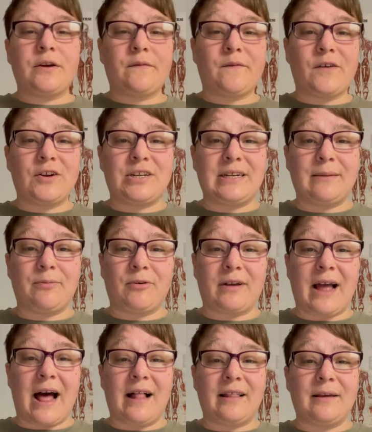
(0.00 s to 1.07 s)
vertebral
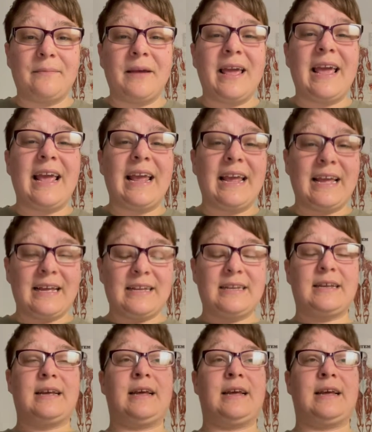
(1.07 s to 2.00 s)
column and